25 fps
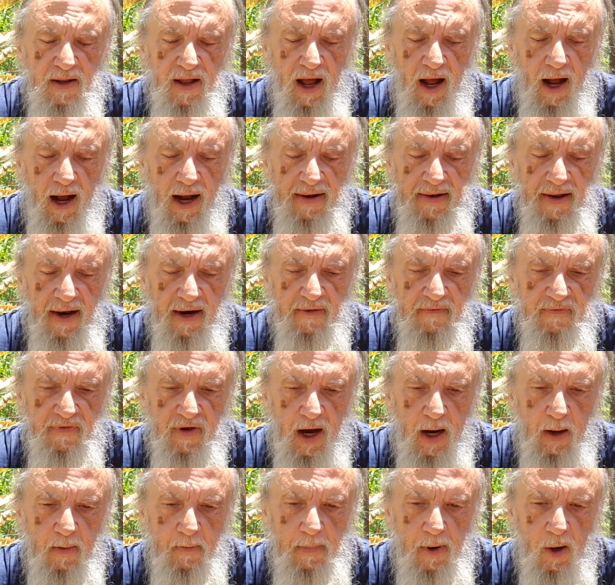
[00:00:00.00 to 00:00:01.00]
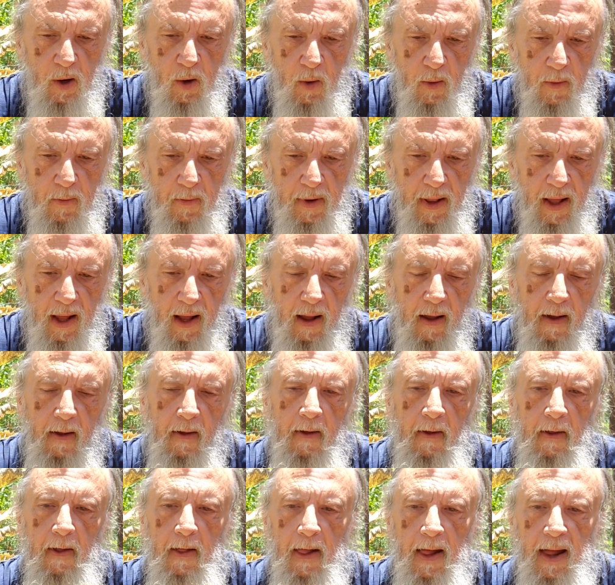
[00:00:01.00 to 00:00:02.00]
identify a bird,
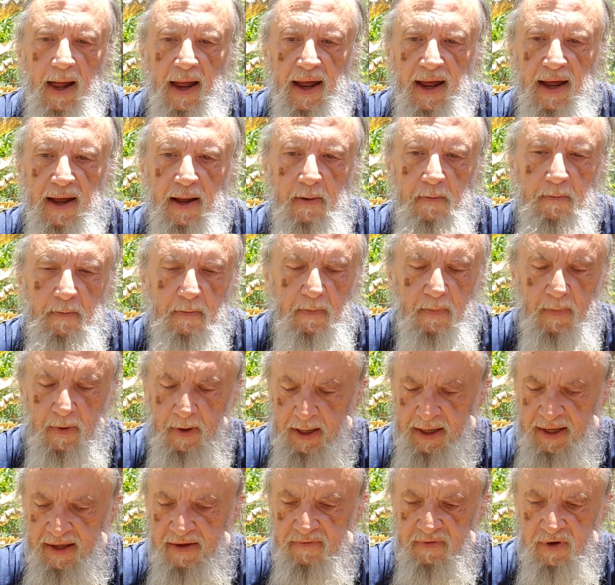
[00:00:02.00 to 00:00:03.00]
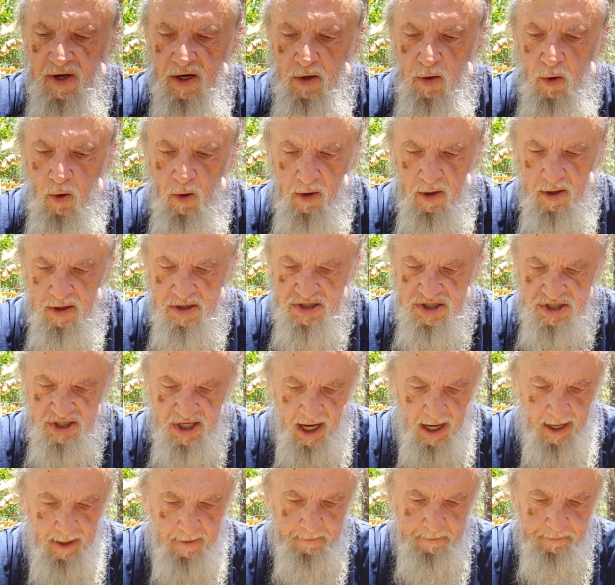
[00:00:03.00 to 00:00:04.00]
it might give you an orange
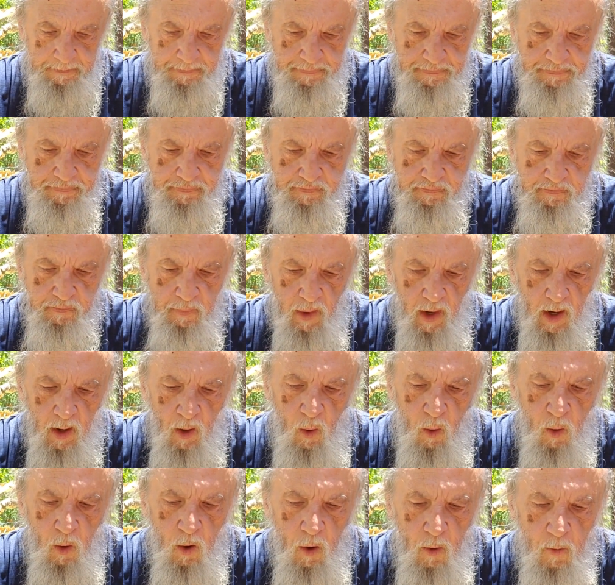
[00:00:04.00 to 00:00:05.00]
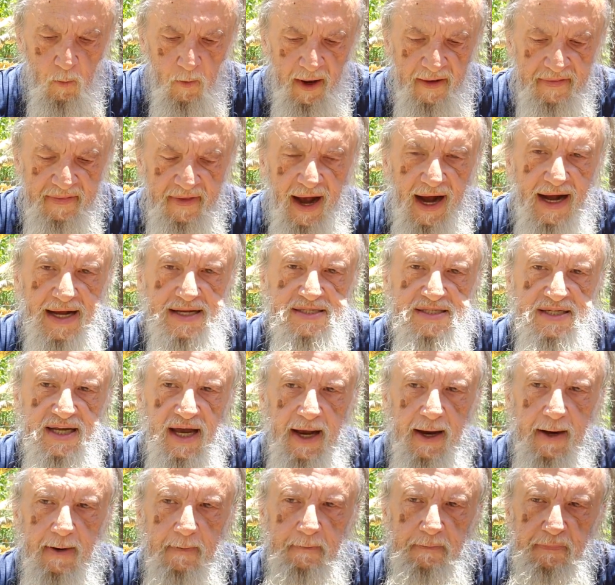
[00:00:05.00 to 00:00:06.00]
dot or a red dot
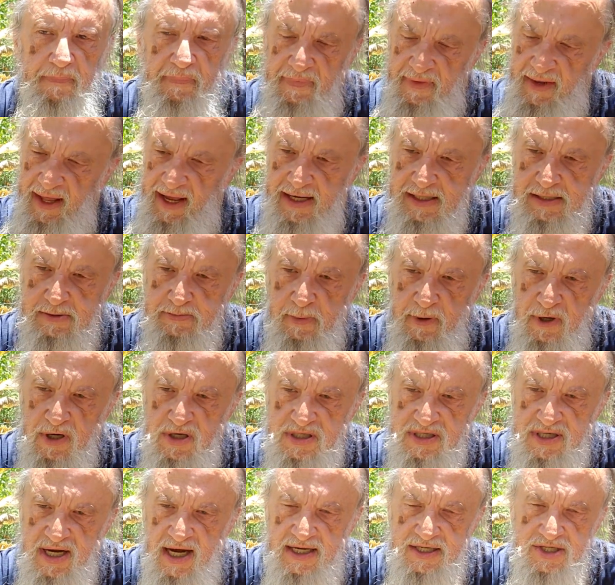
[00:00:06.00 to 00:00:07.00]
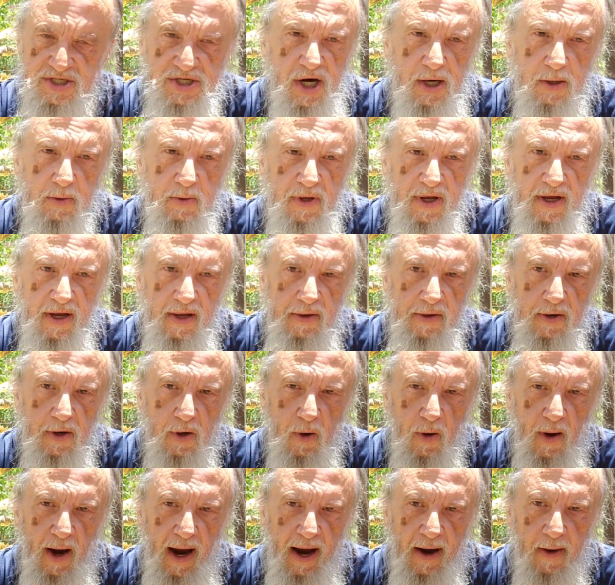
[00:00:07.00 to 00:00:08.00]
saying, this bird's not generally in
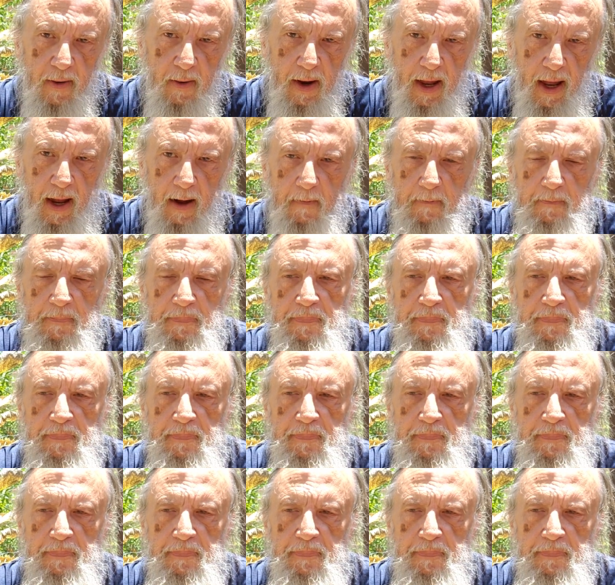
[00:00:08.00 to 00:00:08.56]
your area,